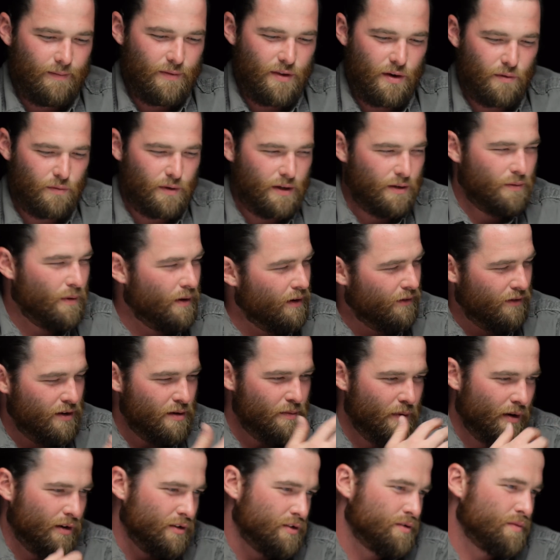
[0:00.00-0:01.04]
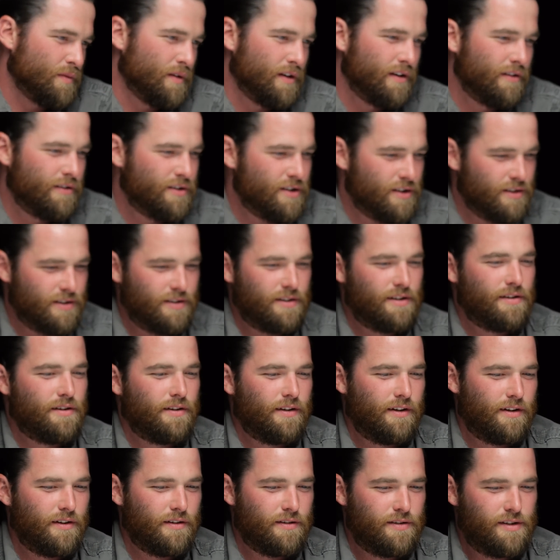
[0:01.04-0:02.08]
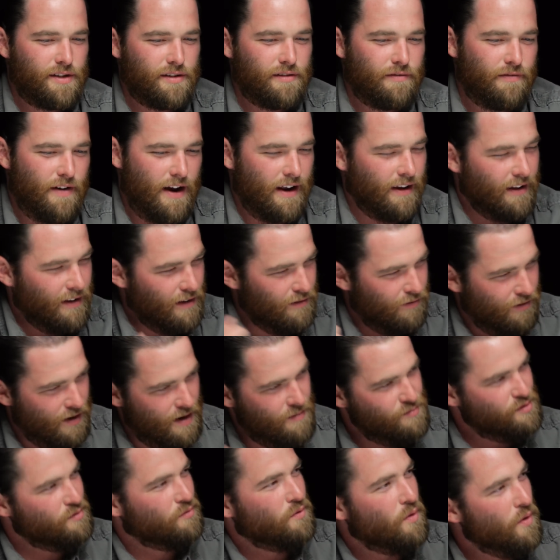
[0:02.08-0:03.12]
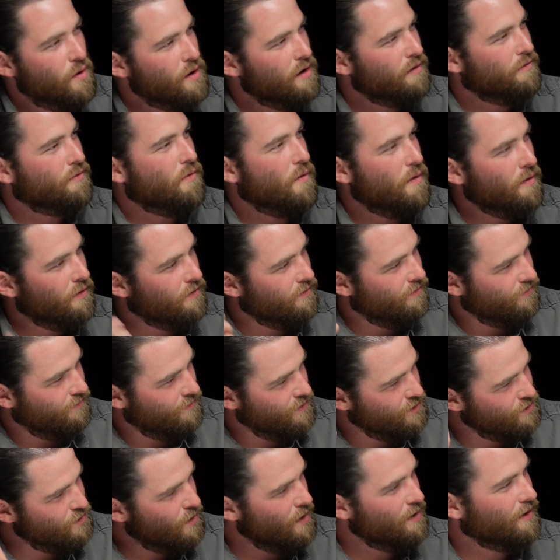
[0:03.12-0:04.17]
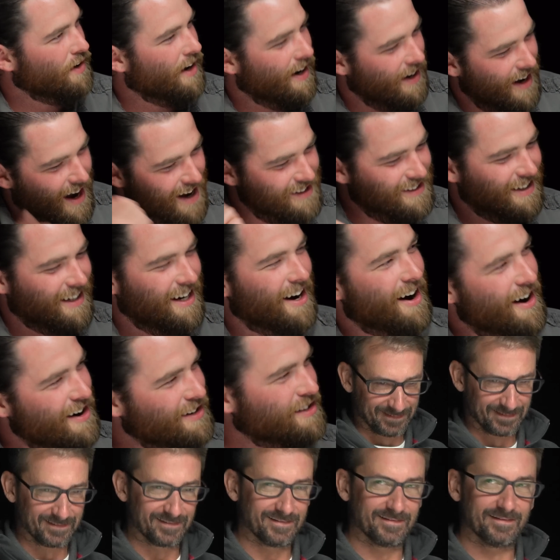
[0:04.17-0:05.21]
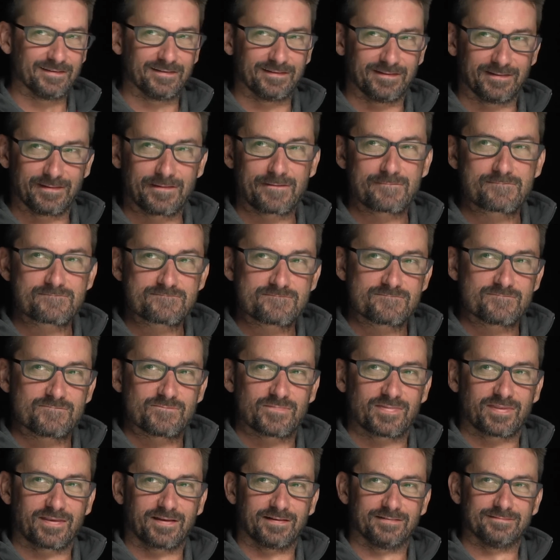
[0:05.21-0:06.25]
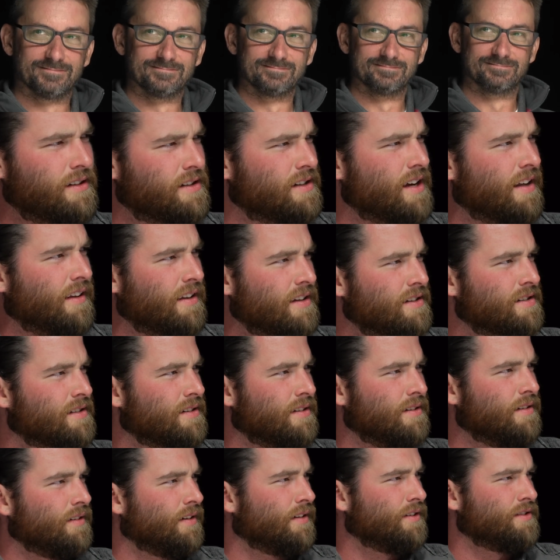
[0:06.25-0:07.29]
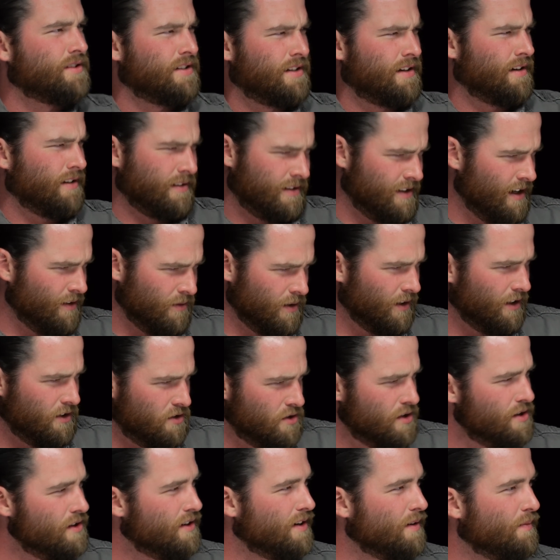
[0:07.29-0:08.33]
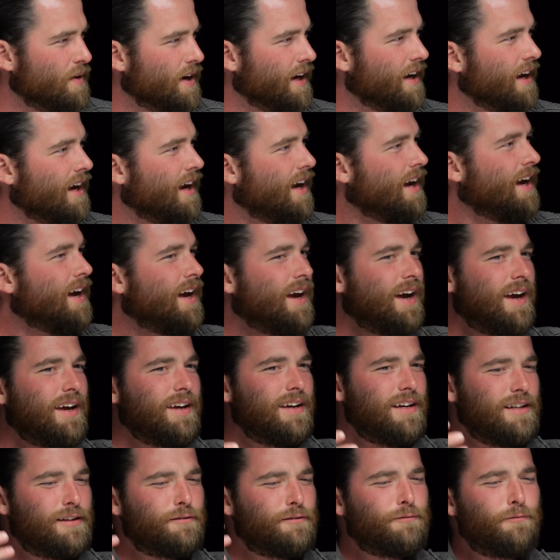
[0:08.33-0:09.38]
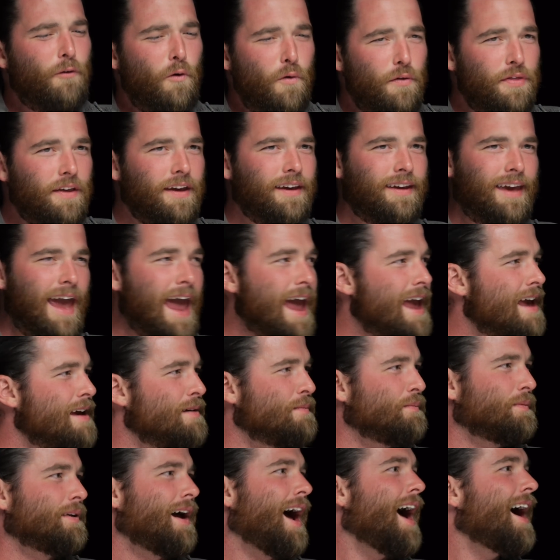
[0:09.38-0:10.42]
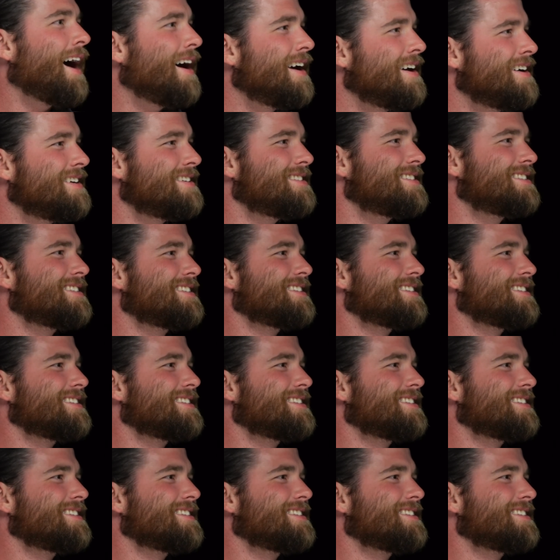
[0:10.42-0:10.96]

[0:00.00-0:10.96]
they'll read one of your posts where you're just fanning the flames of war for the storyline as a character. Everybody's like, MJP said this and it's like, it's not really true. And I'm like, it's for the game, guys.